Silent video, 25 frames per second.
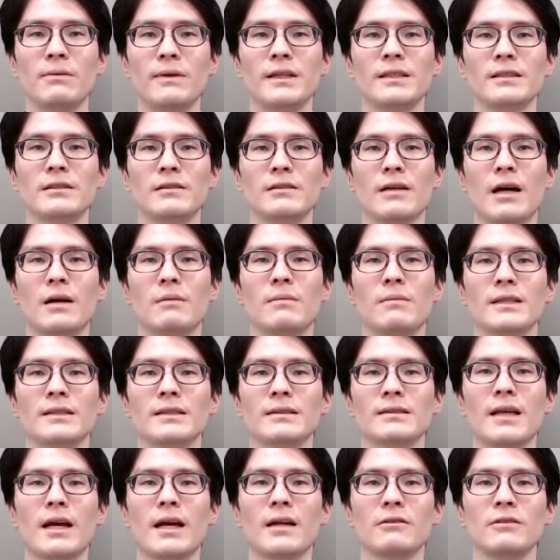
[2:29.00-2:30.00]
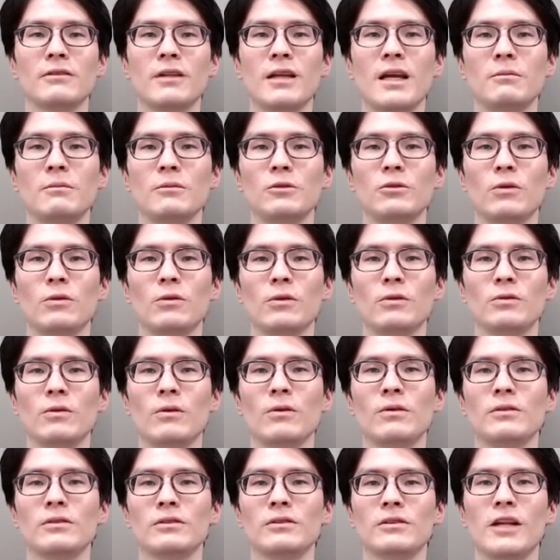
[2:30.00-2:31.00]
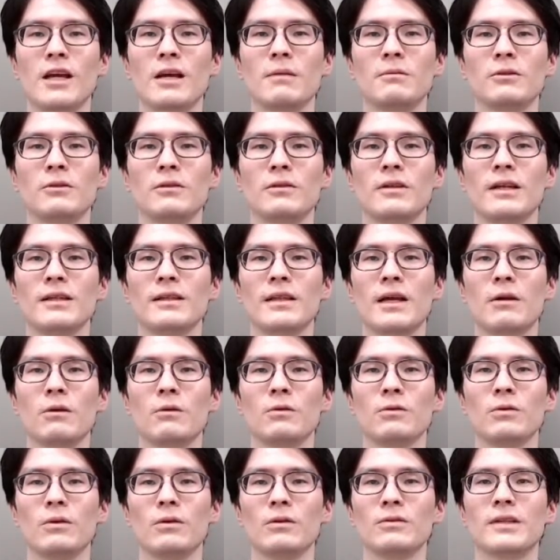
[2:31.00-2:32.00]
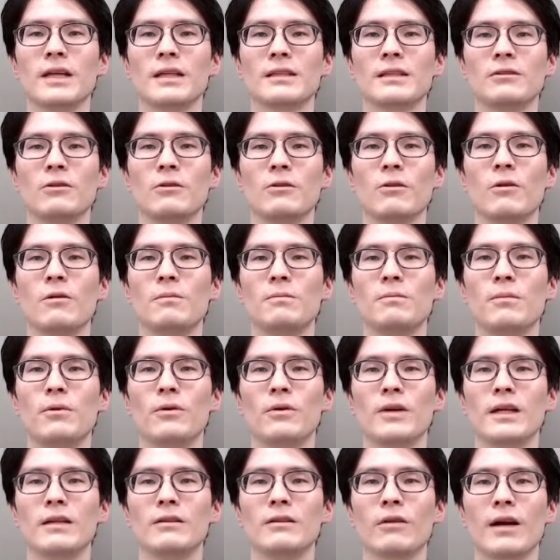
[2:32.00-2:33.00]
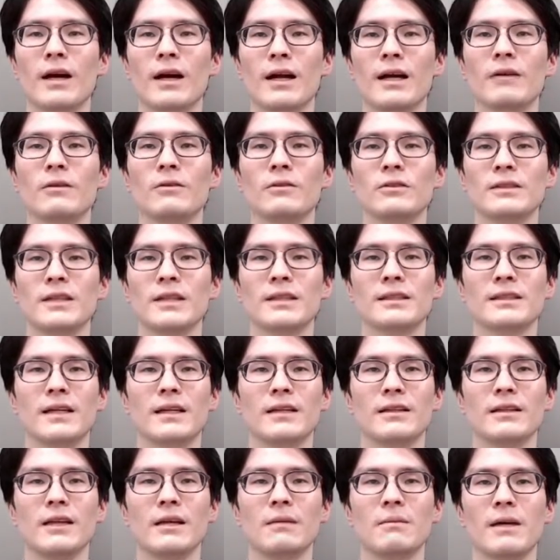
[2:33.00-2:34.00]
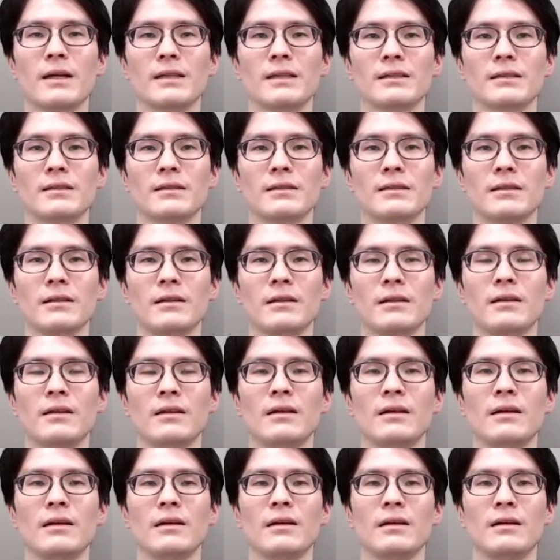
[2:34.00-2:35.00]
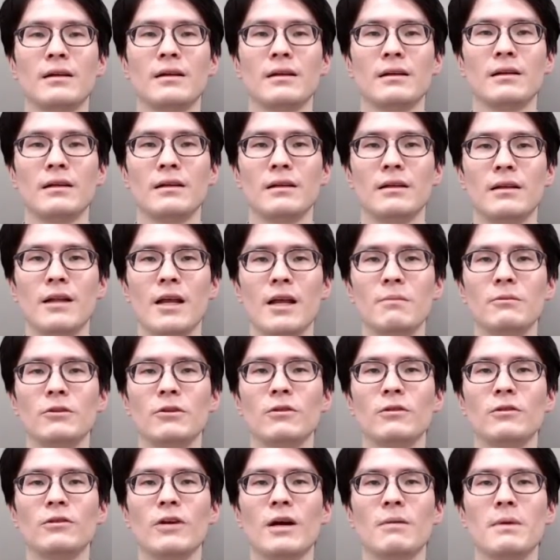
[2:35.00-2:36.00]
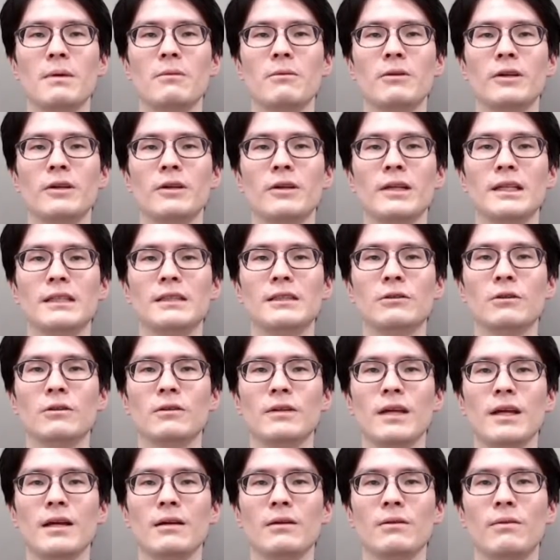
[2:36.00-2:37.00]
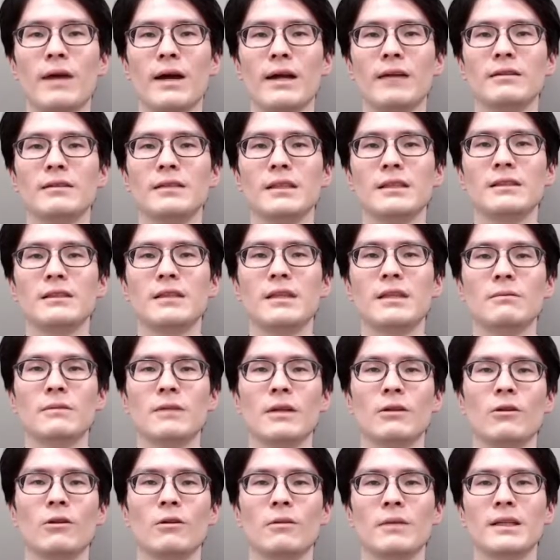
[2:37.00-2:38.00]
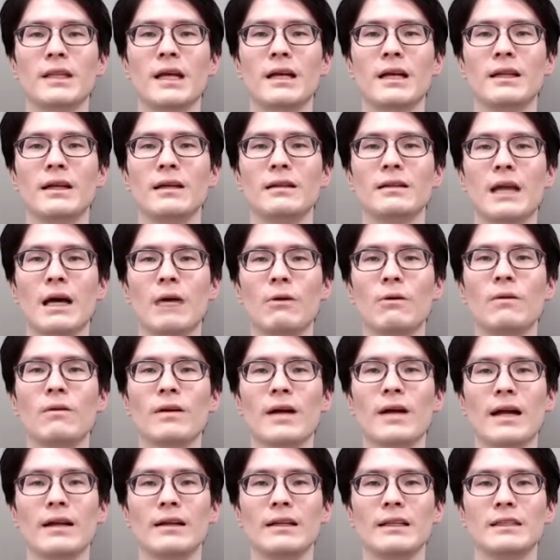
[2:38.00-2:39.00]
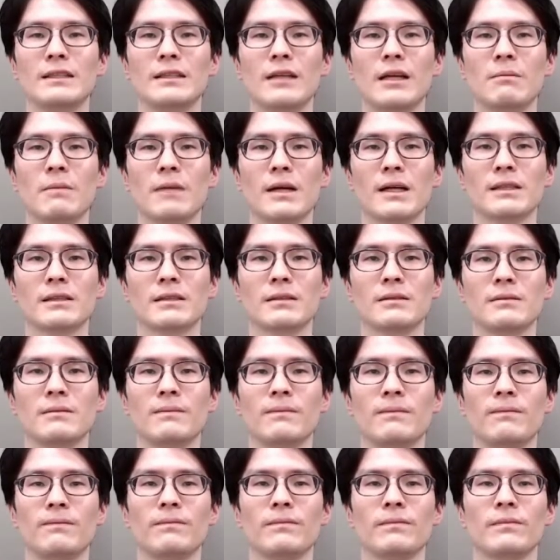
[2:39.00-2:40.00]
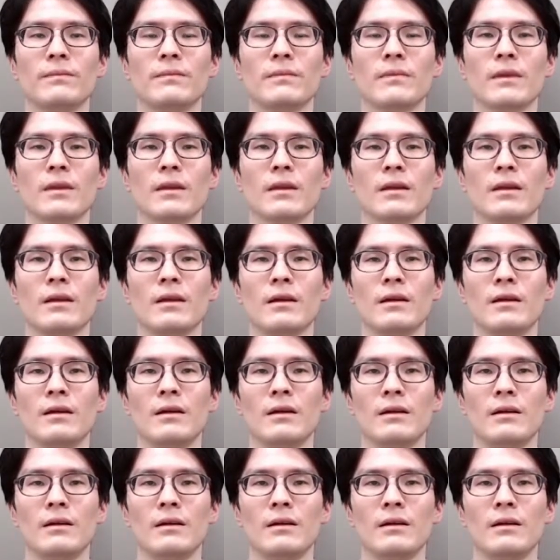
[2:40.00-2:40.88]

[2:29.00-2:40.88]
HDFS consists of two components, name node in master and data node in slave. The name node manages metadata such as the file system and memory.